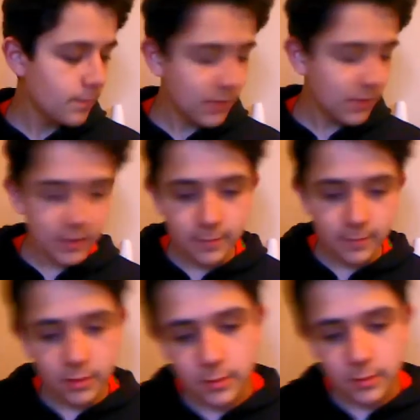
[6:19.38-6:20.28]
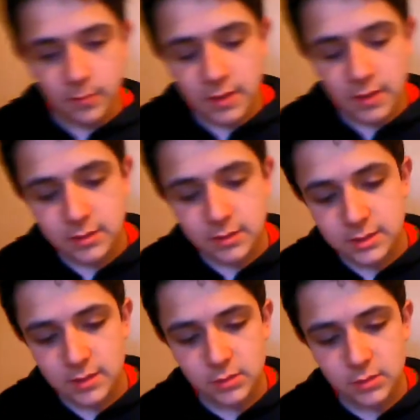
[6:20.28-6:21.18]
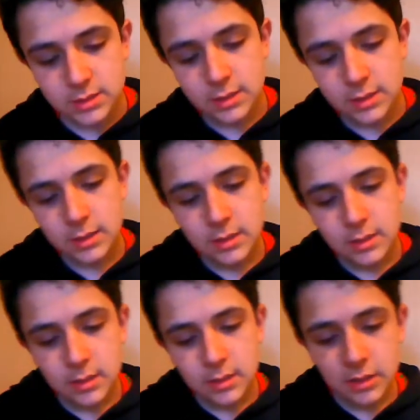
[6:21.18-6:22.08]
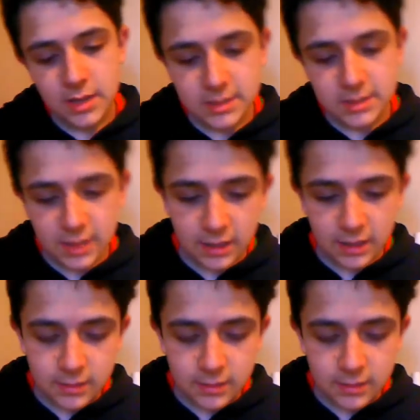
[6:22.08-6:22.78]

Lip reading: And then let's see what's next thing.